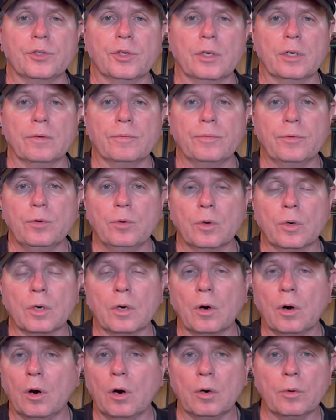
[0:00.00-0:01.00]
And if you are
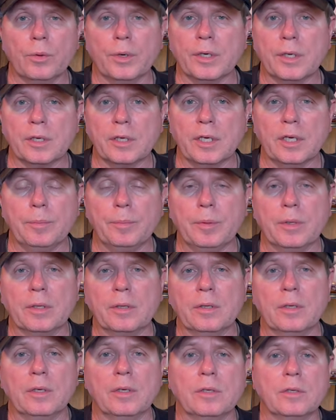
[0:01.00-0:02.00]
already keeping
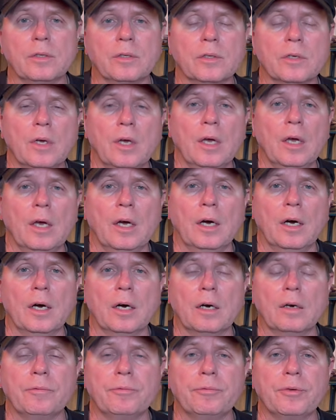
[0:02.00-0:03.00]
these
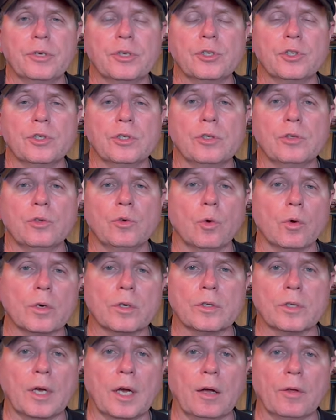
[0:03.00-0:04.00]
fish in your
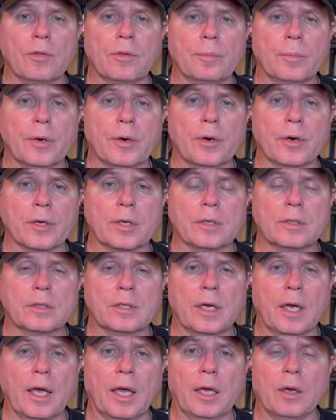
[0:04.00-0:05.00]
South American
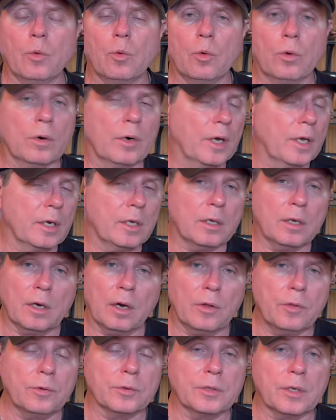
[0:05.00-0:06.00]
tank or any
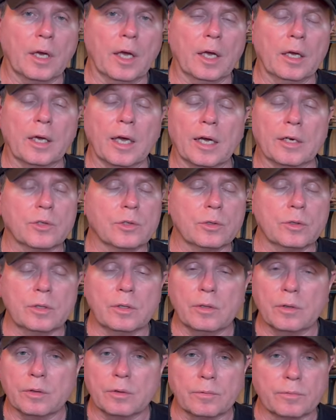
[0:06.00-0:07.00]
other tank, actually
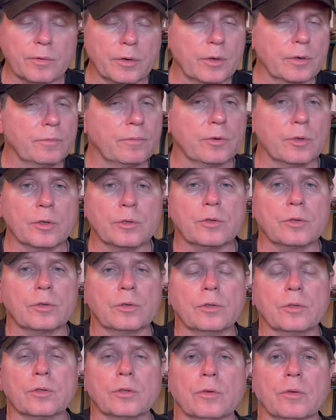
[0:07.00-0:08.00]
they're very
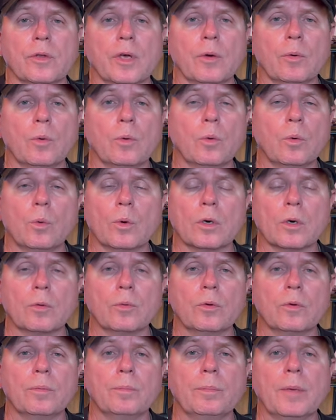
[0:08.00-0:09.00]
versatile, so they will work
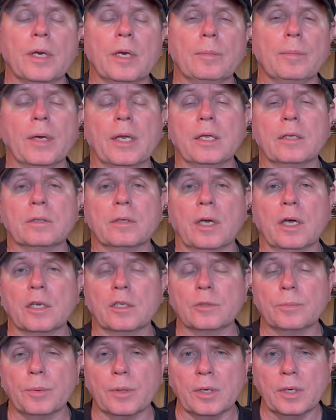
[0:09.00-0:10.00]
with many, many
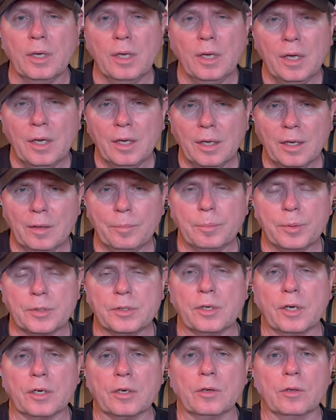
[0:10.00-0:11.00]
tanks. But in
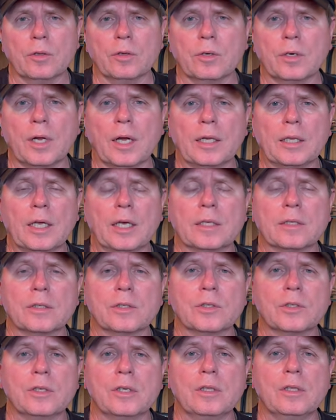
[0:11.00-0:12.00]
particular, I like to
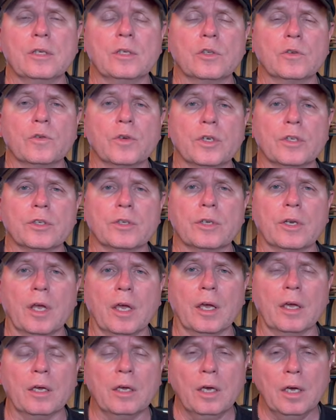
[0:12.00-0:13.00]
see these fish in
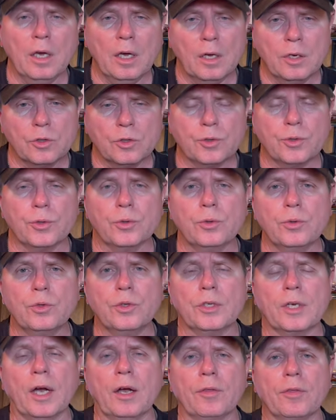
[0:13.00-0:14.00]
a true
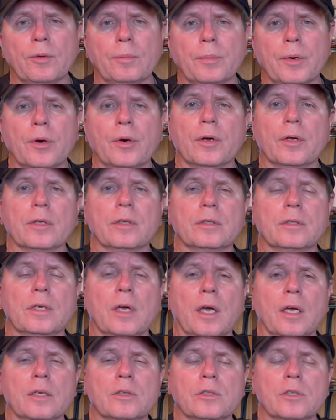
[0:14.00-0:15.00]
South American
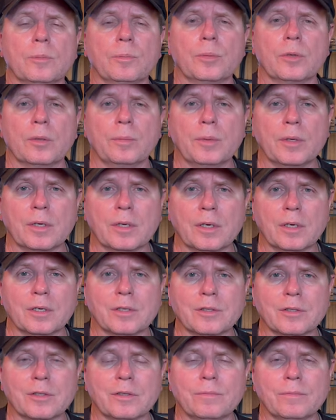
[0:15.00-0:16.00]
tank simply
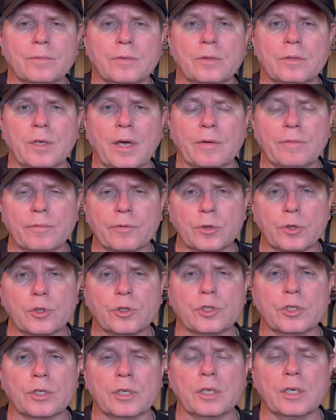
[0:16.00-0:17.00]
because the
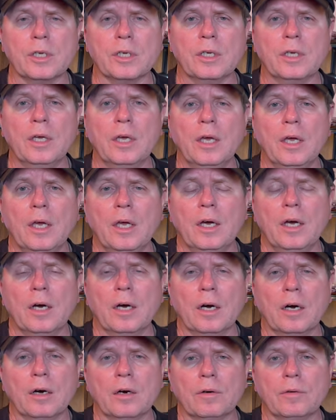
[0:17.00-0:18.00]
diversity
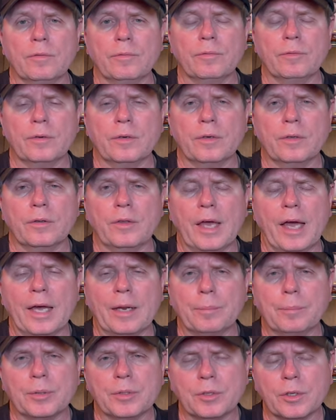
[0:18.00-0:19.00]
of
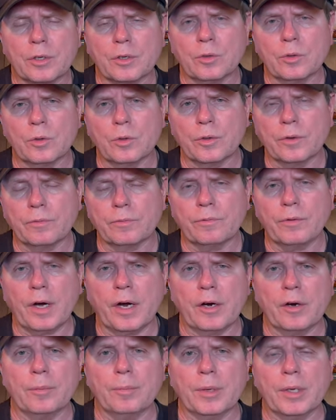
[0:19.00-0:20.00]
that particular
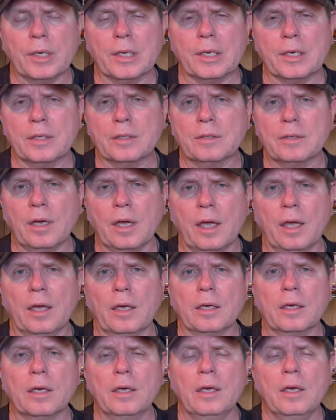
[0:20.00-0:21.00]
environment in the
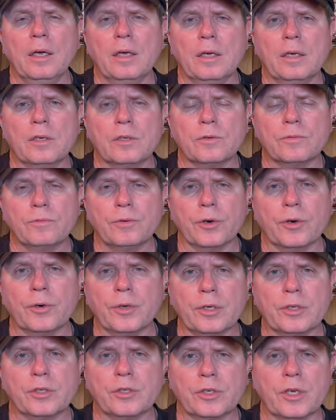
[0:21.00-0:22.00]
tank is
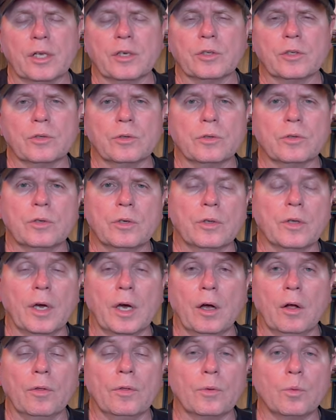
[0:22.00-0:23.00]
very essential to the
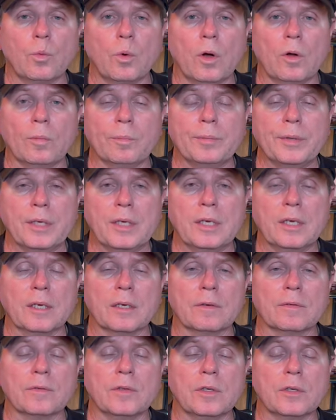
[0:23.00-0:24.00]
health and well-being
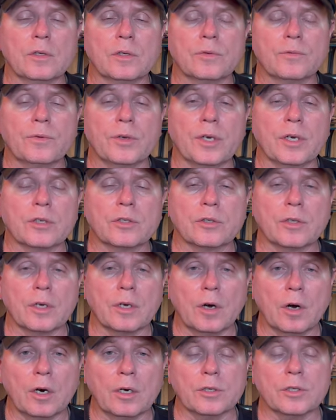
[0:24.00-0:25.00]
of these fish. They
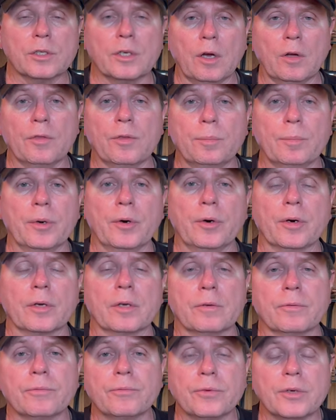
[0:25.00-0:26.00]
are South
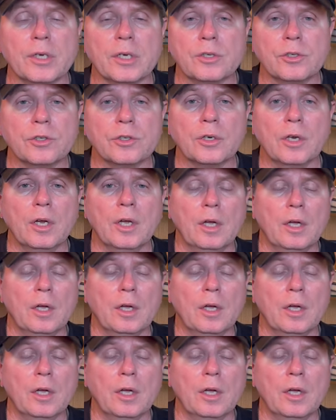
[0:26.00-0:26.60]
American fish.